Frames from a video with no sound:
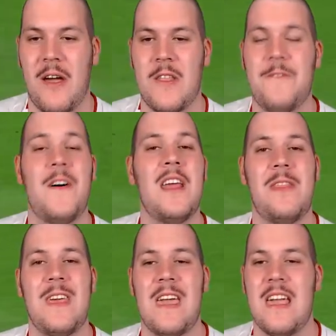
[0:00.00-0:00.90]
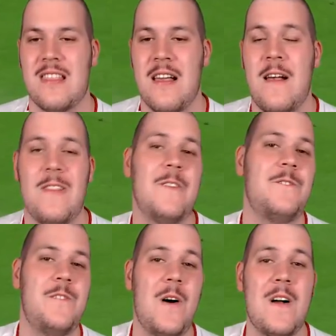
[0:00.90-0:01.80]
The funny thing is, the
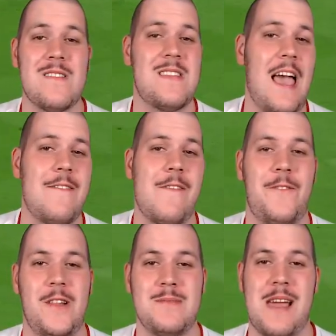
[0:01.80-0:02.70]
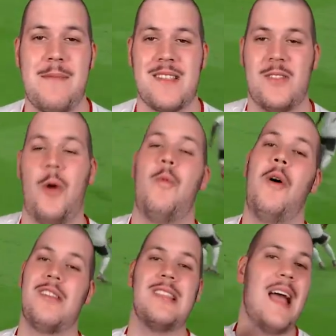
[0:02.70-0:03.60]
first ever Fulham game I saw
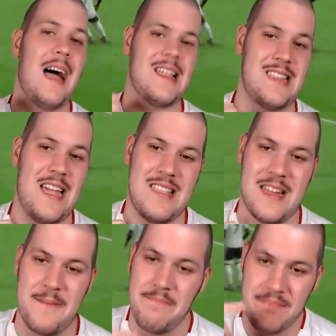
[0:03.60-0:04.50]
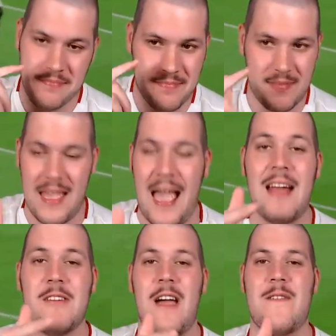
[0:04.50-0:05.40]
was last season
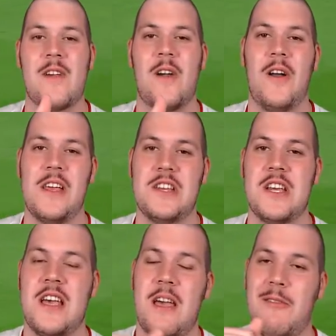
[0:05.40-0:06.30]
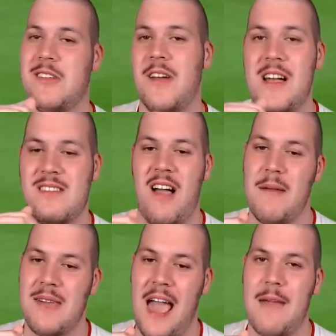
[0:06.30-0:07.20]
at Craven Cottage. It was a
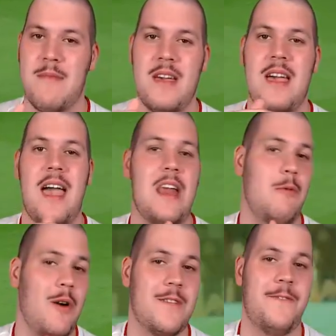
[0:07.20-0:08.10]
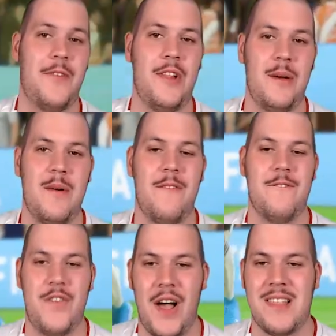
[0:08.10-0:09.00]
nighttime game, and it was Fulham
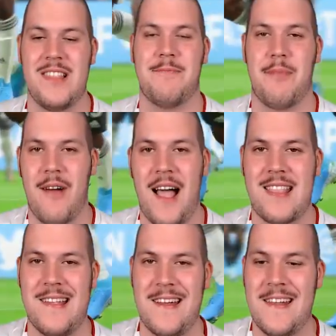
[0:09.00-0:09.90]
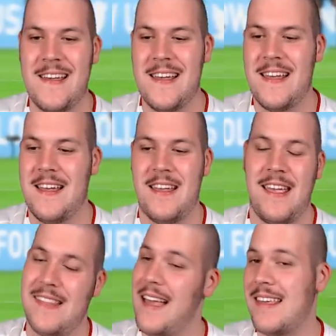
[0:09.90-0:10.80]
versus Brighton.
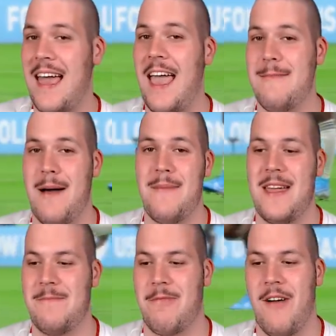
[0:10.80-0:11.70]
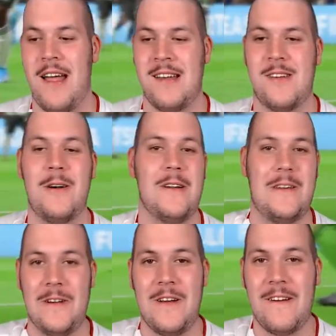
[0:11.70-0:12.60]
In that game, Brighton took a
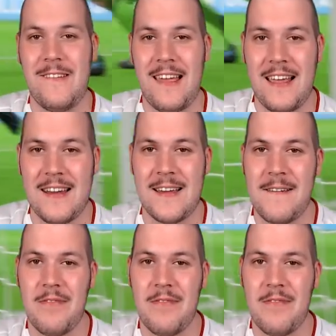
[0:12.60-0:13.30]
2-0 lead.